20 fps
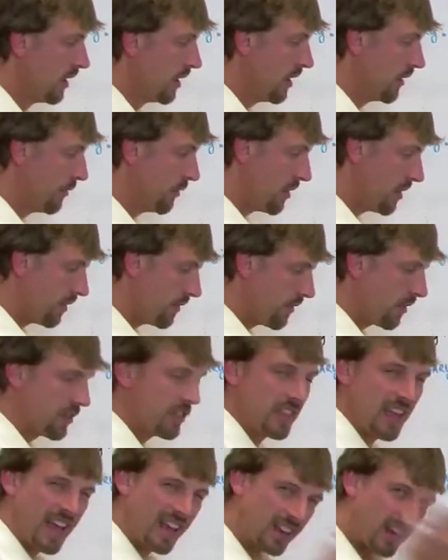If we
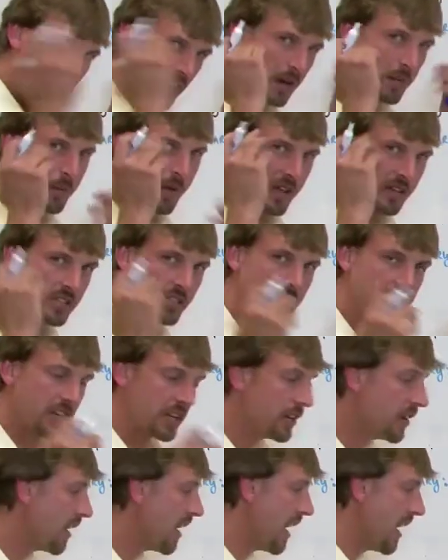convert that kind of mentally
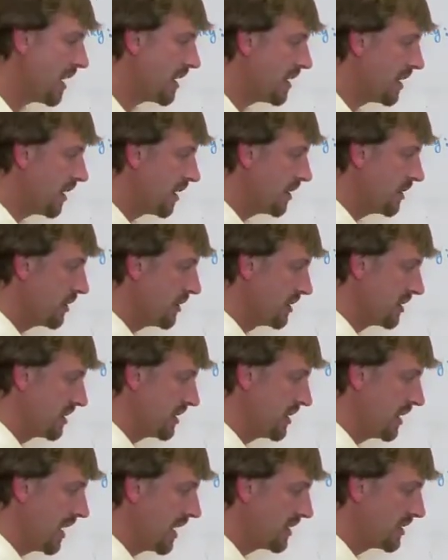in your head here, you can
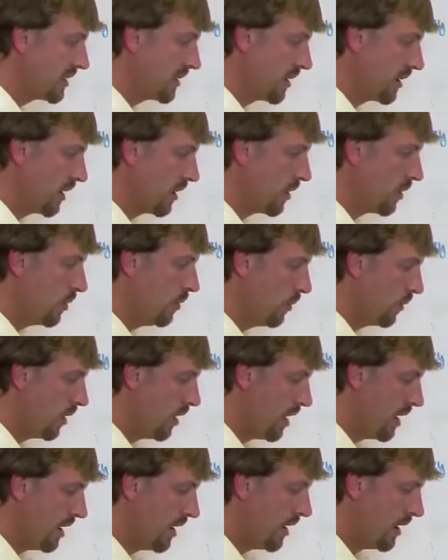see that 0,
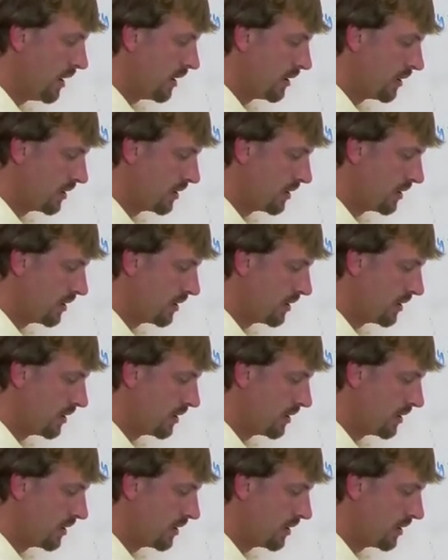1,